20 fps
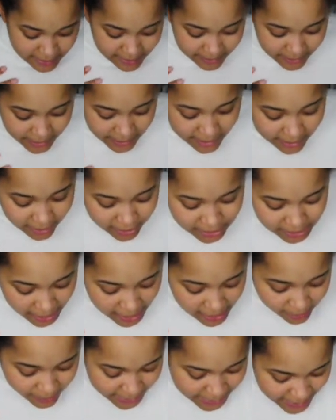But yeah, it goes
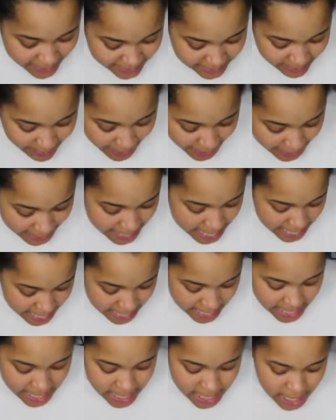all the way down to my
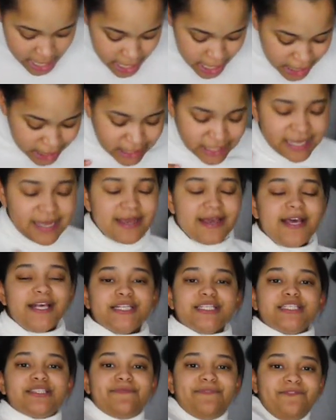knees.
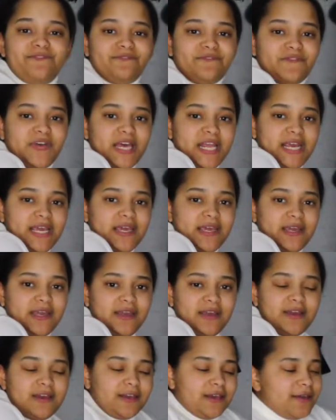Spit it.